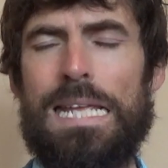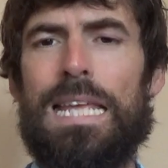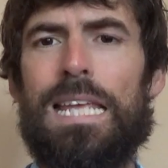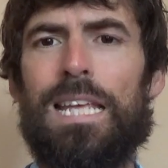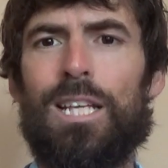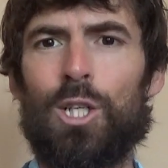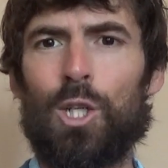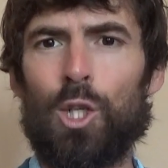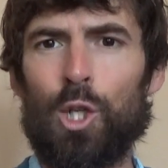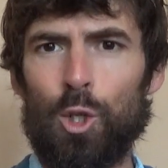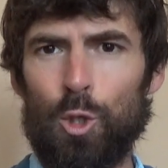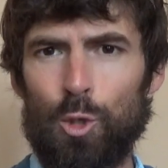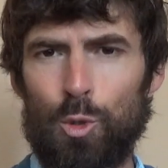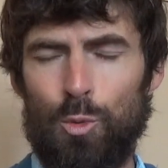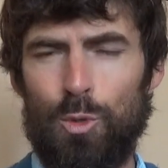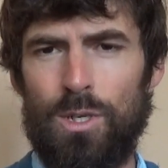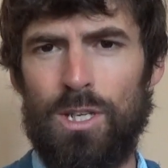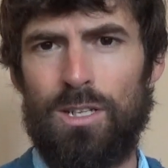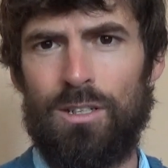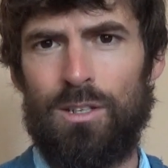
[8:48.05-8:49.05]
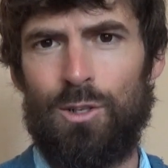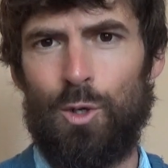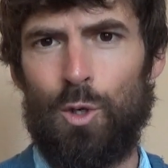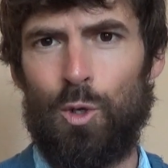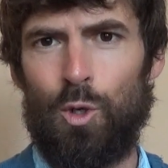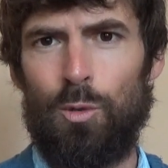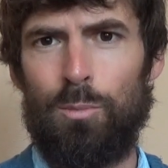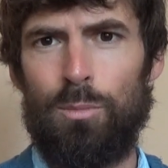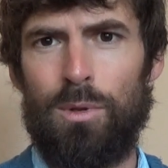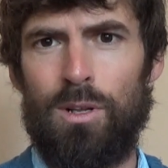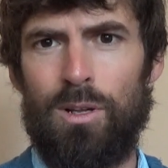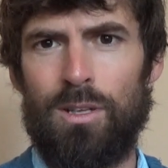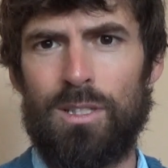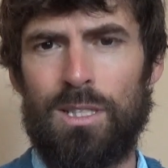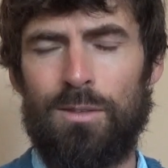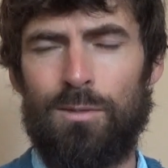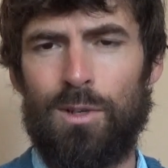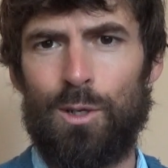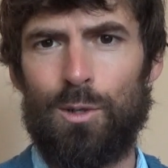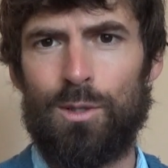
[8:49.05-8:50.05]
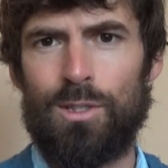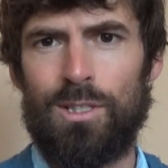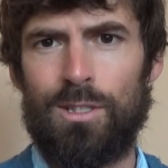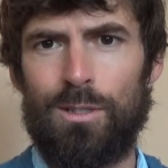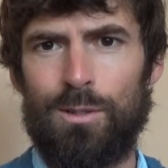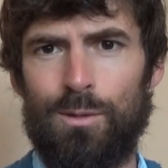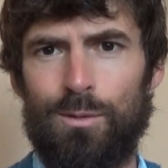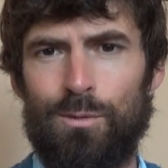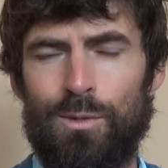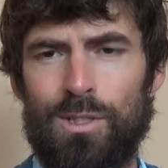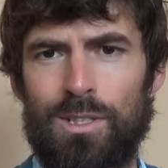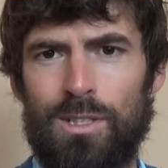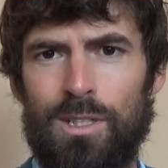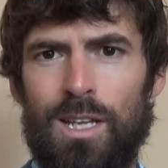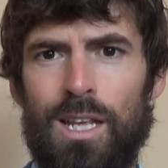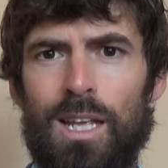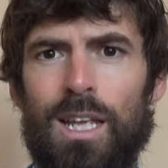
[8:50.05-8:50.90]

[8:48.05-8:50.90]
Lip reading: including all parts of ourselves.